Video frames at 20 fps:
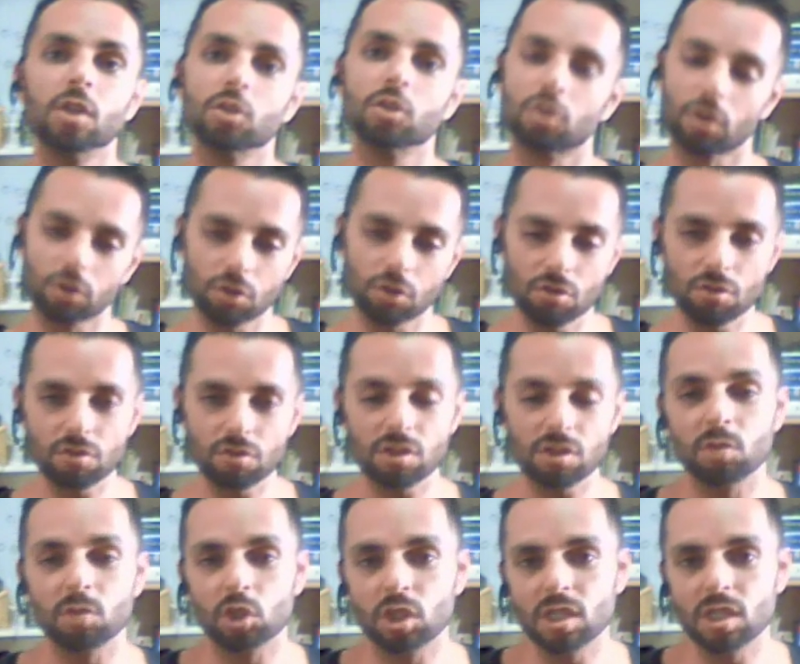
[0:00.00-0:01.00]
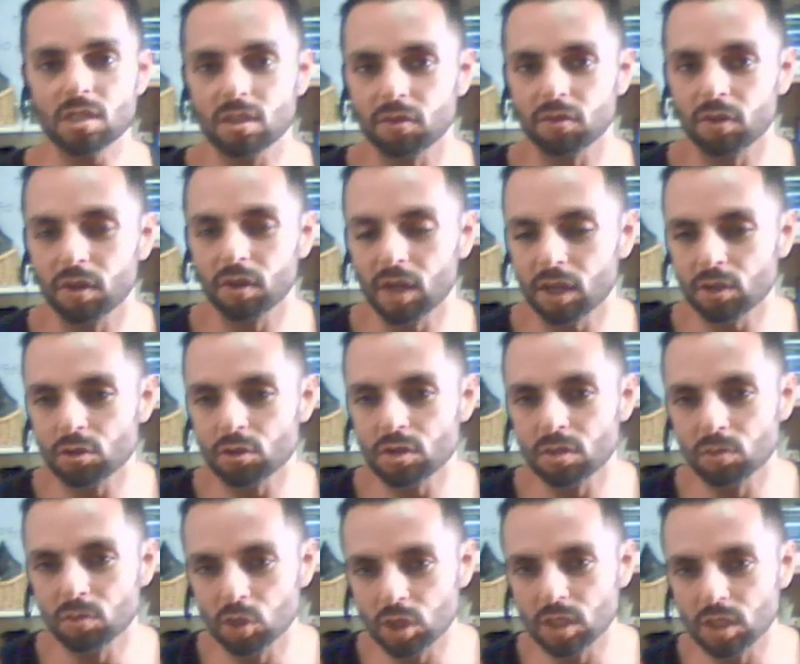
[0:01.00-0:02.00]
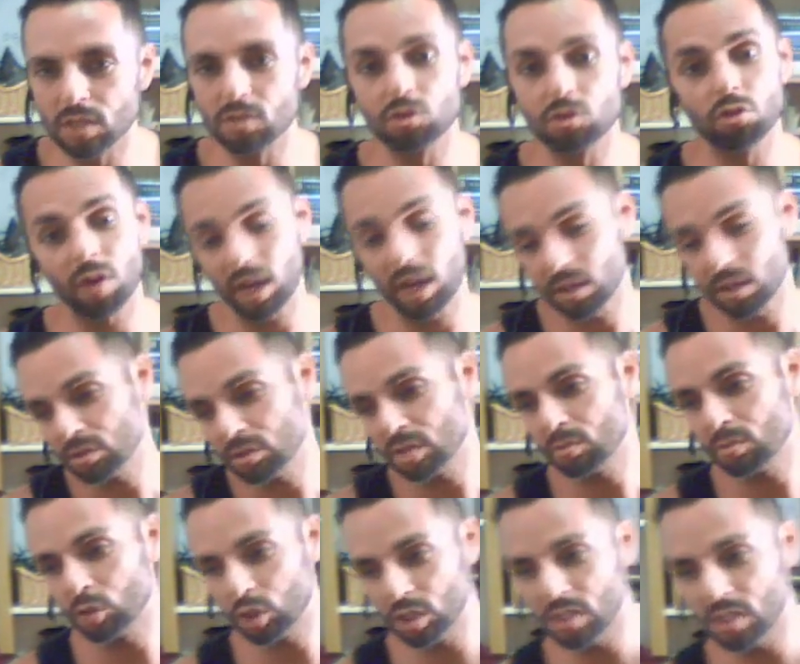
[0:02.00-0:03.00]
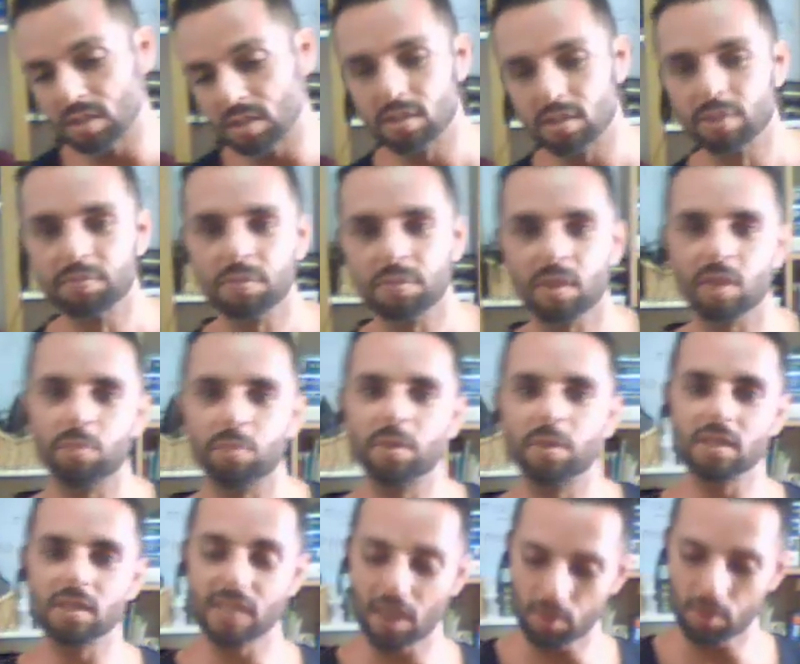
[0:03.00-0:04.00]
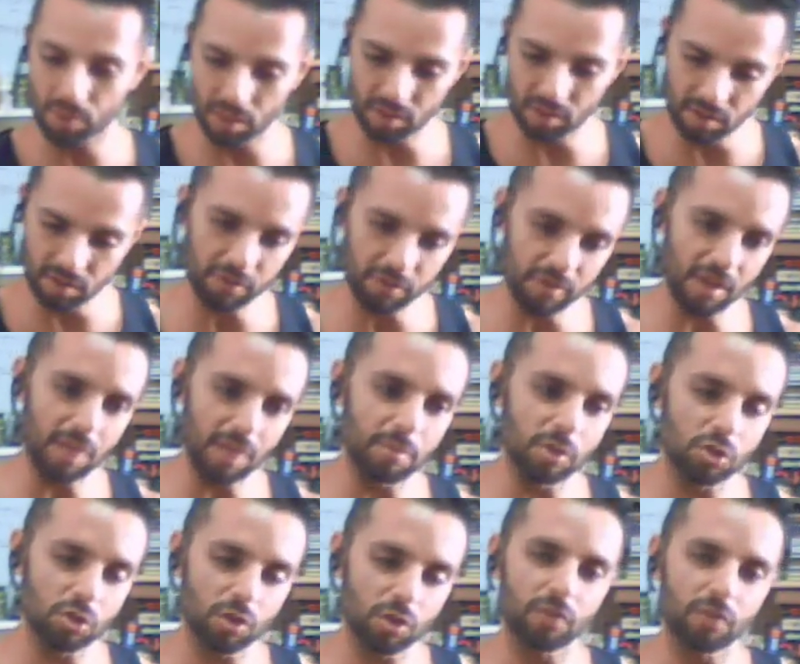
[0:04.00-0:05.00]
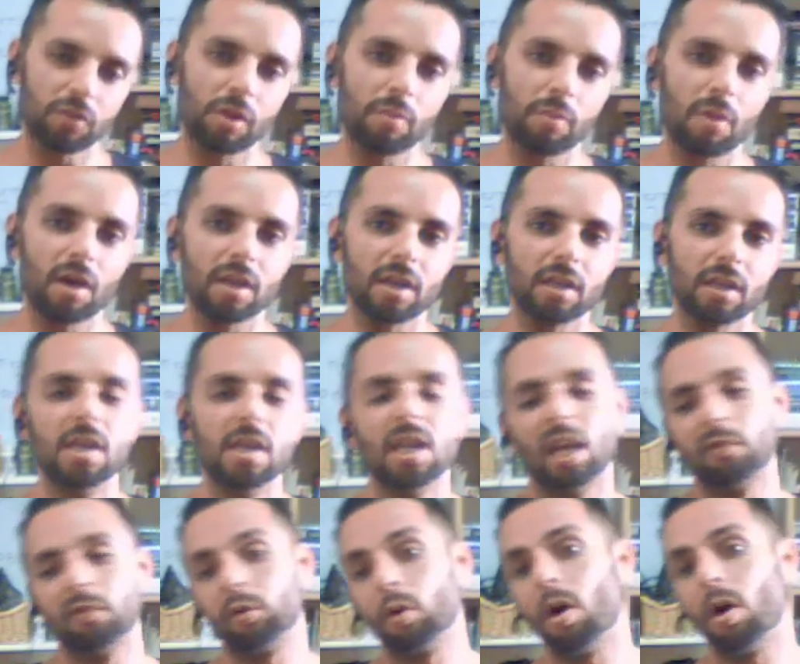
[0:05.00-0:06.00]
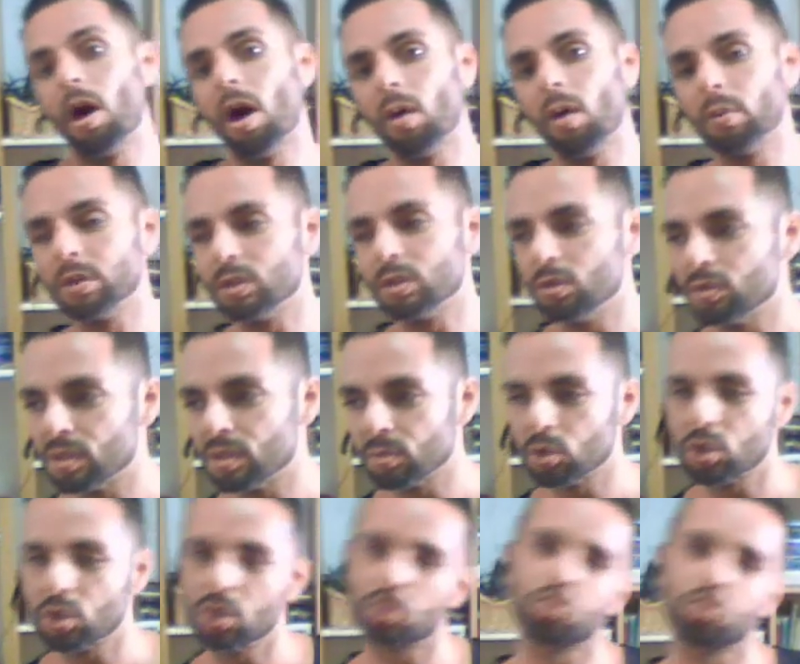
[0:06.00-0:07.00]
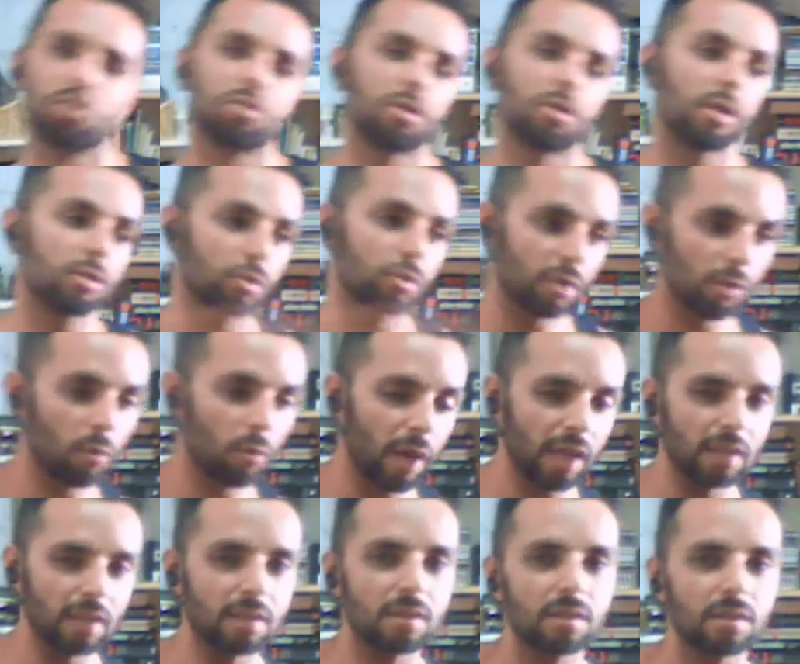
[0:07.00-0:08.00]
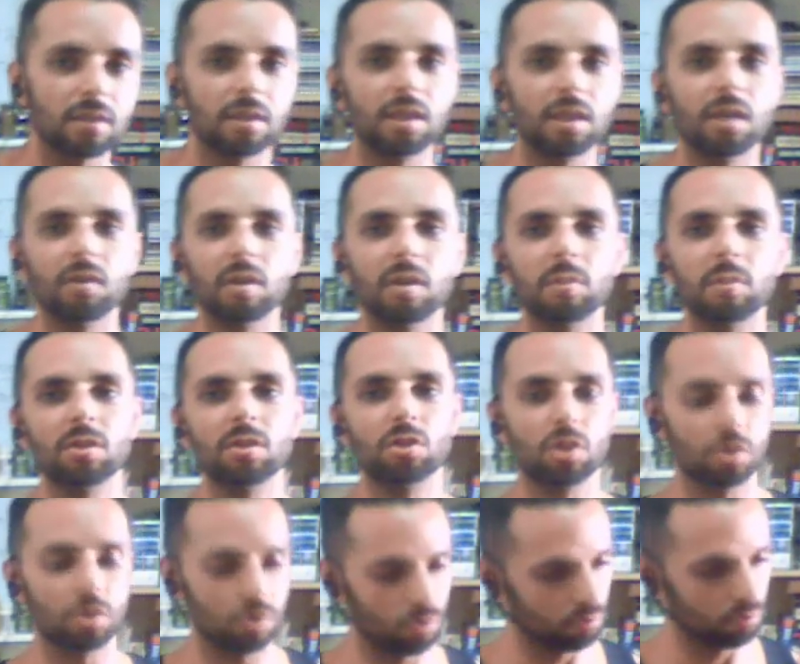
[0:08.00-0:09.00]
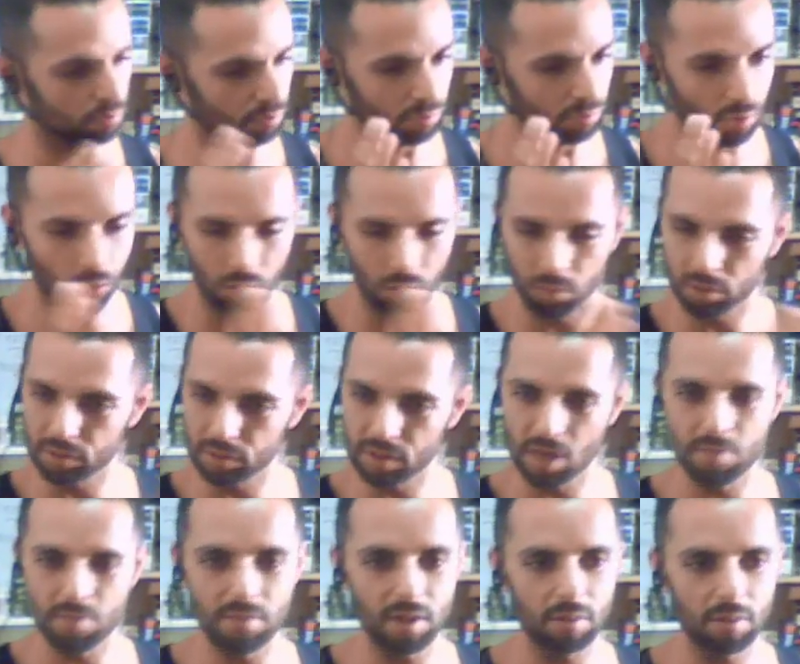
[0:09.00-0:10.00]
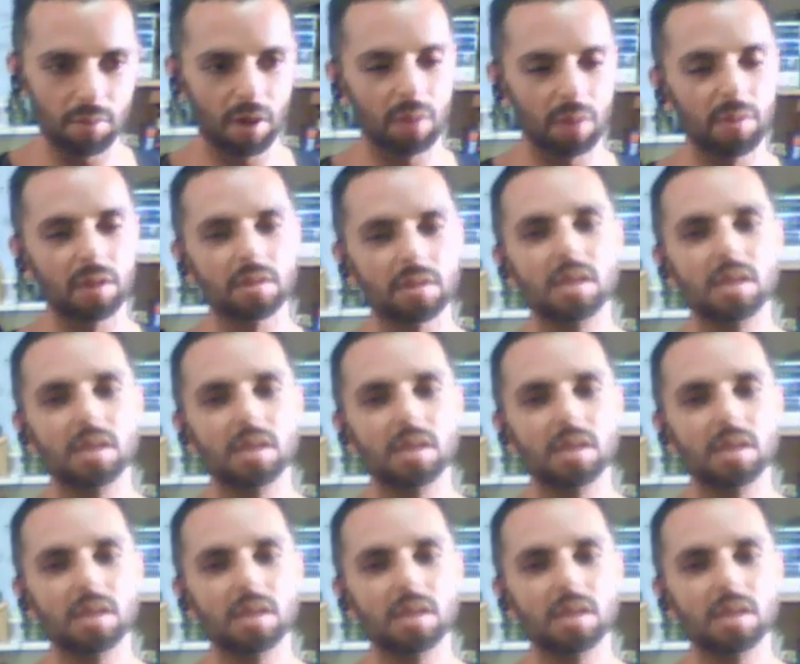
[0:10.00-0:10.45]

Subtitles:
Start using machines if you're not used to machines. Try using machines, because that'll be a different type of stress for your body. If you're always using machines, start doing weights. You know what I mean? Just do normal dumbbell, barbells.